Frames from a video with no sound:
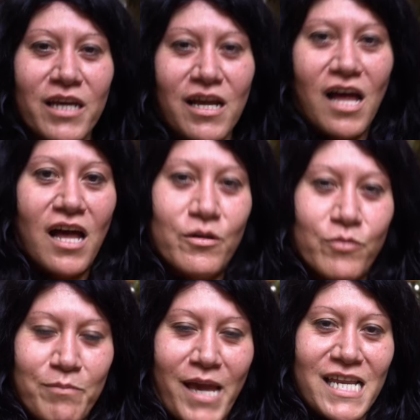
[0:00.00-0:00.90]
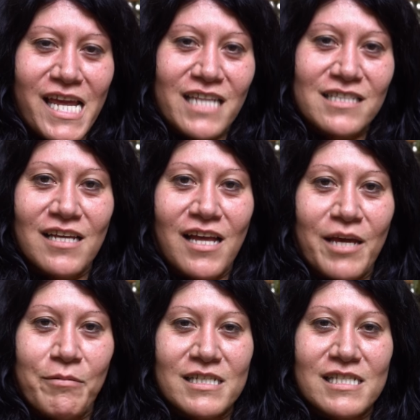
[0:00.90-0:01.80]
God, we made it.
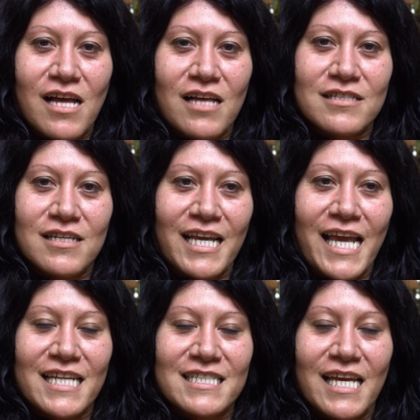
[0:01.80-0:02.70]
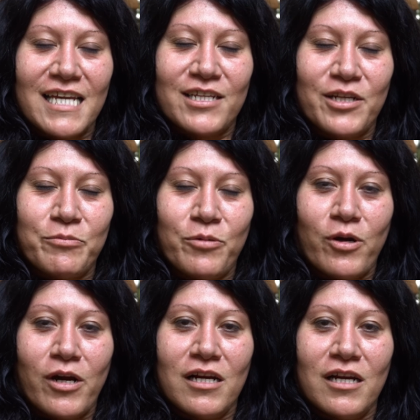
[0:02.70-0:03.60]
I'm exhausted. I can't take it no
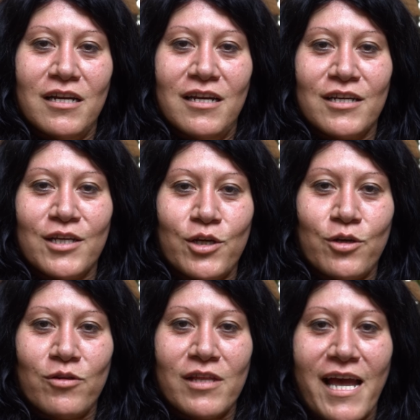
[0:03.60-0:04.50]
more. Cue the